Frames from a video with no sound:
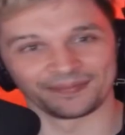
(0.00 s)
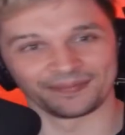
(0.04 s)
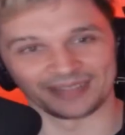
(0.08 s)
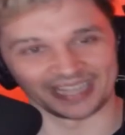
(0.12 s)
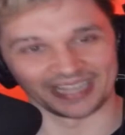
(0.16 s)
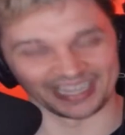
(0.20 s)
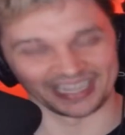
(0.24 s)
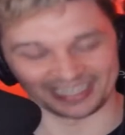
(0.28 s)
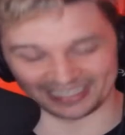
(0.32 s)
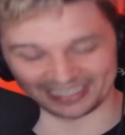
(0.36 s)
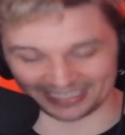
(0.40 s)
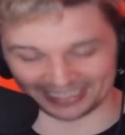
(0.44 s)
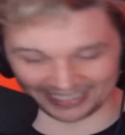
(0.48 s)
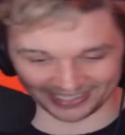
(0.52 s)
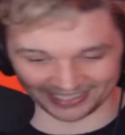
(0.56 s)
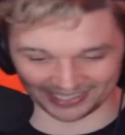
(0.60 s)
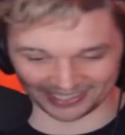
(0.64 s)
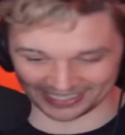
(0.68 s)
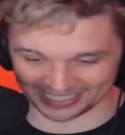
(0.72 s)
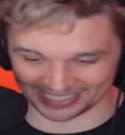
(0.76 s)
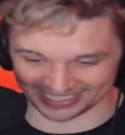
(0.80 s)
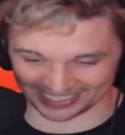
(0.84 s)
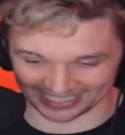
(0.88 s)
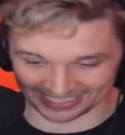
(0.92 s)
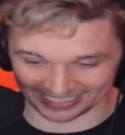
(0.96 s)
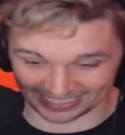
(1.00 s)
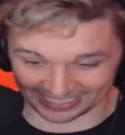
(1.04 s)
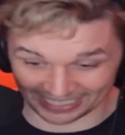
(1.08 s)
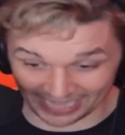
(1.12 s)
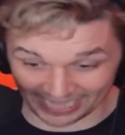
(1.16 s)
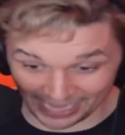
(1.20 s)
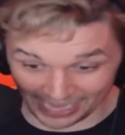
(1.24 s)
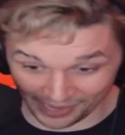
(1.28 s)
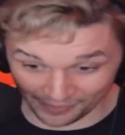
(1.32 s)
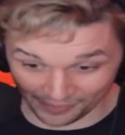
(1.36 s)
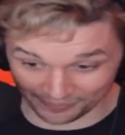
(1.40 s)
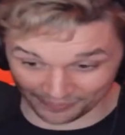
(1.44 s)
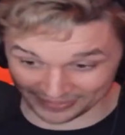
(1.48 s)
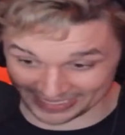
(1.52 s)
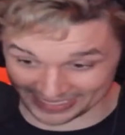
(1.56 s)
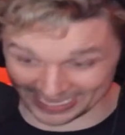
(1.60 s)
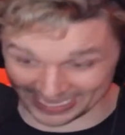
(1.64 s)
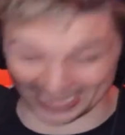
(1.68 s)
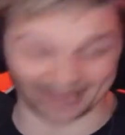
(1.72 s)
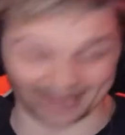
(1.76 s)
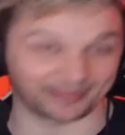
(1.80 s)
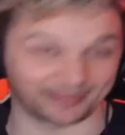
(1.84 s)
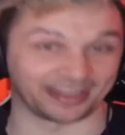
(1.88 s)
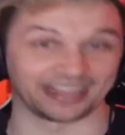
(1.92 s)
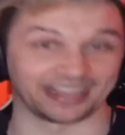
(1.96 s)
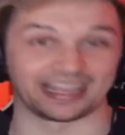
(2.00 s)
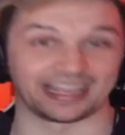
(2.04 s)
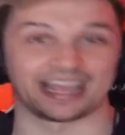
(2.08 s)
Like, oh, I just love gaming.